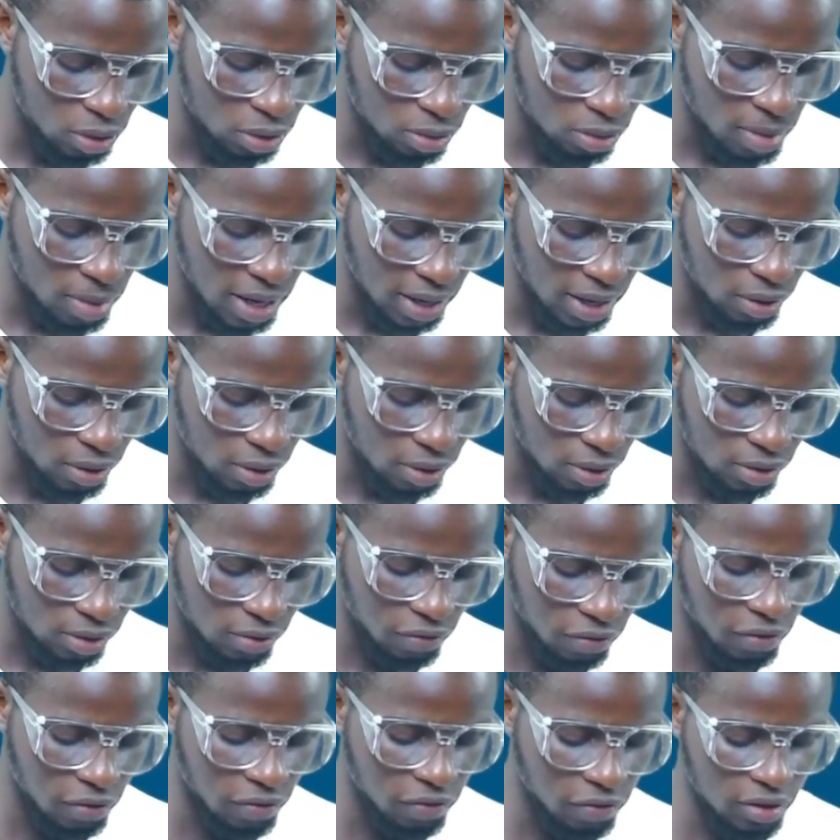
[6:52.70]
equal to
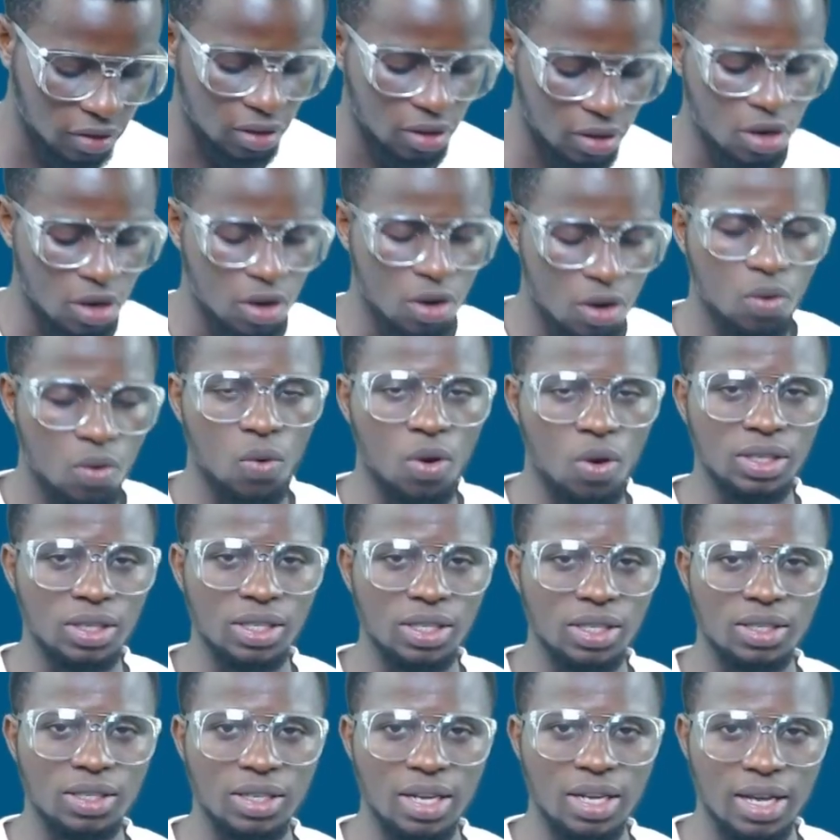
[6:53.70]
minus 15.
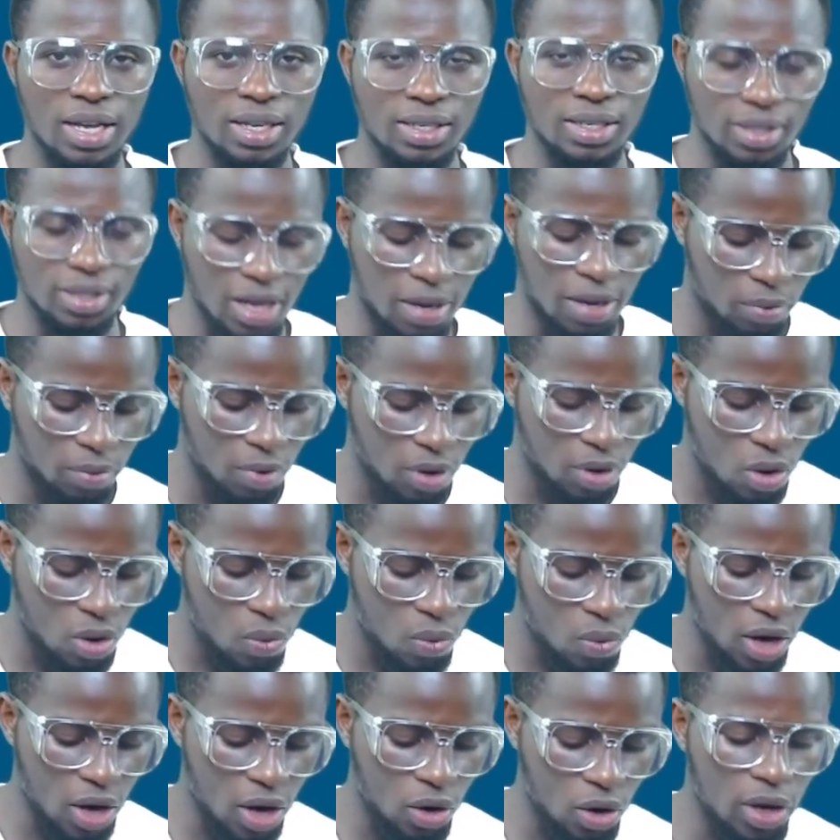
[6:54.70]
What is the next step?
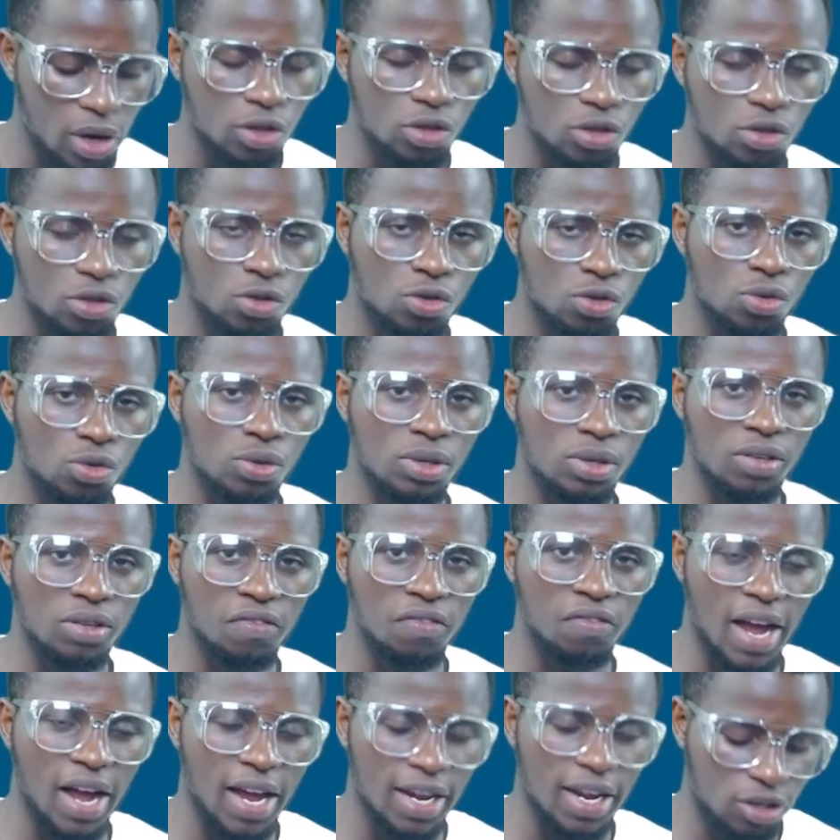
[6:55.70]
We are going to
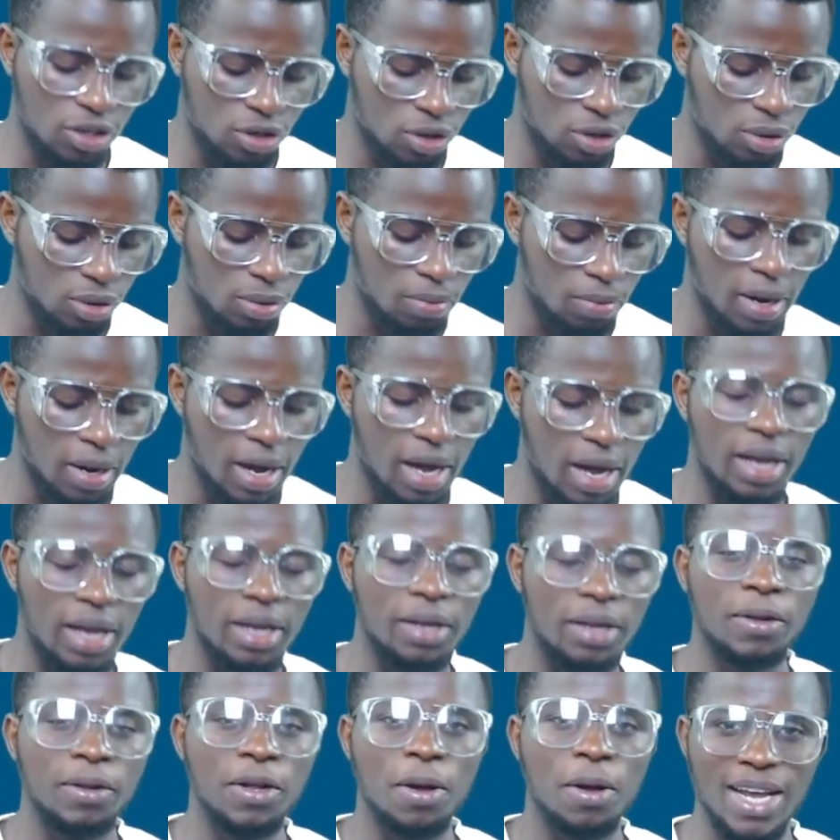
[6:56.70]
divide through by
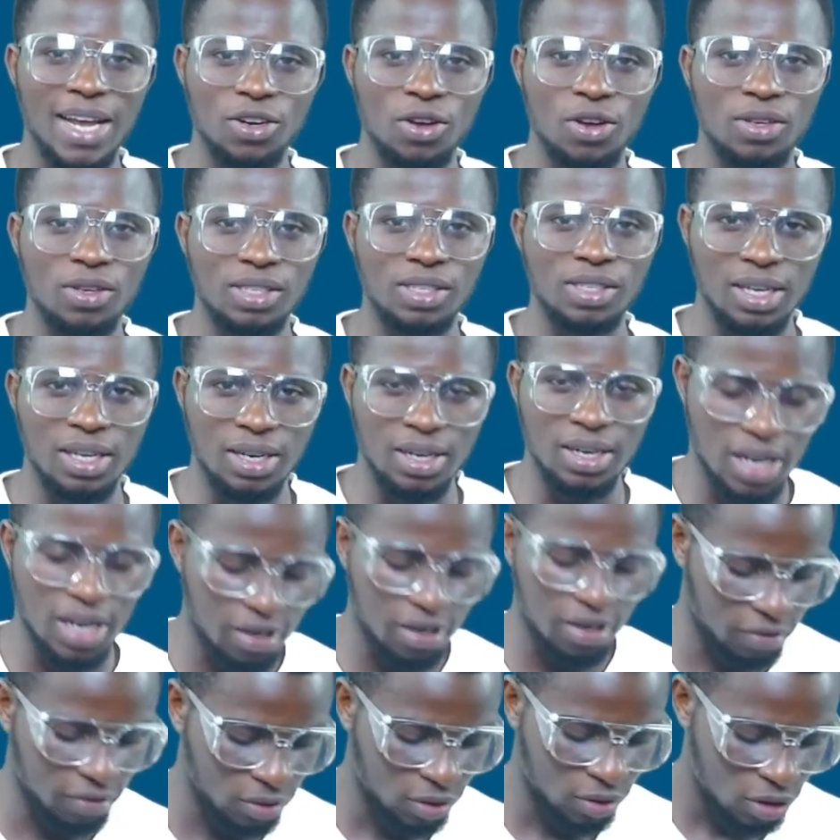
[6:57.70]
minus
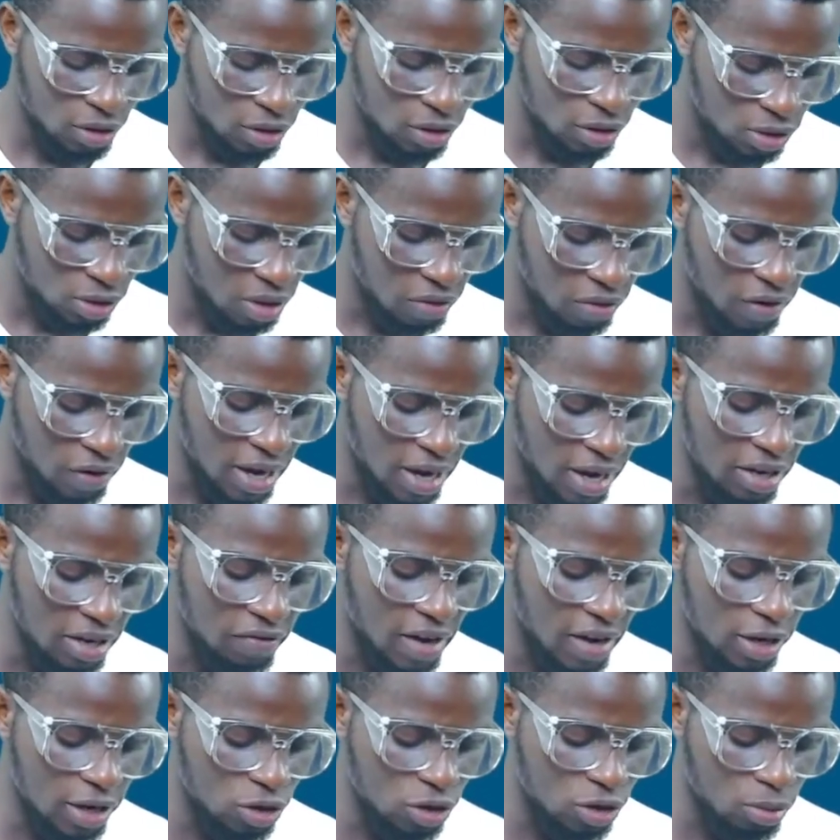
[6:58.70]
11. So if I
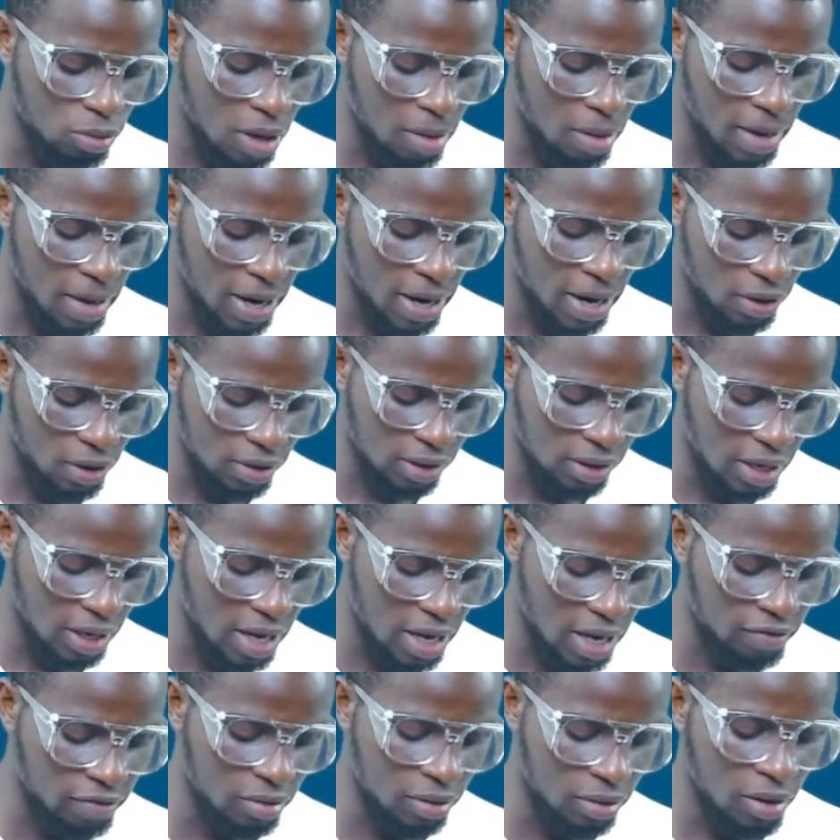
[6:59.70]
divide through by
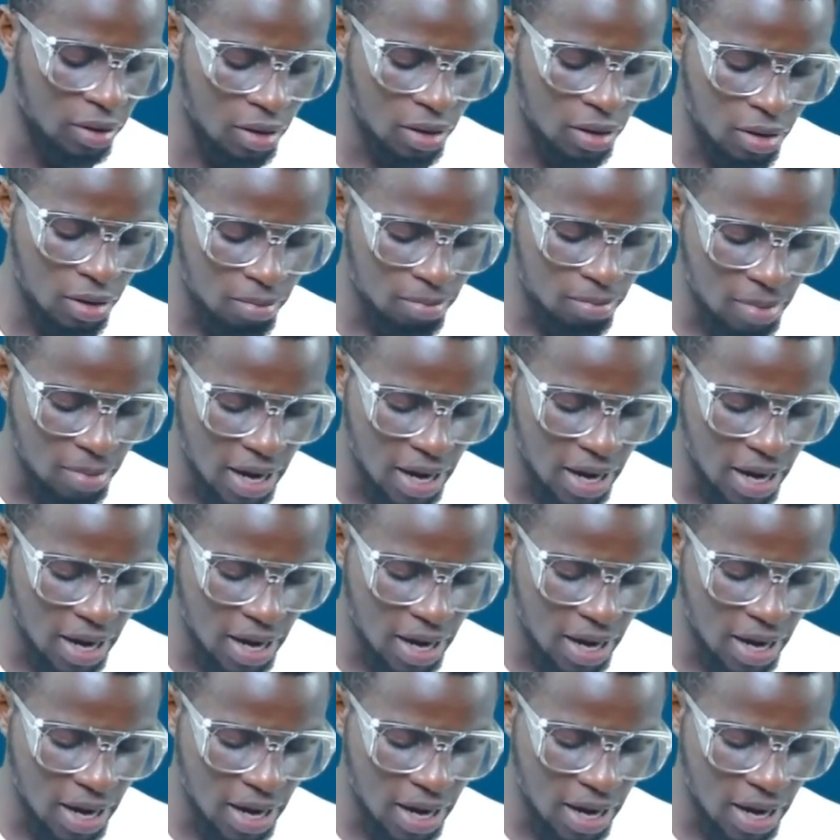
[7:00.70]
minus 11,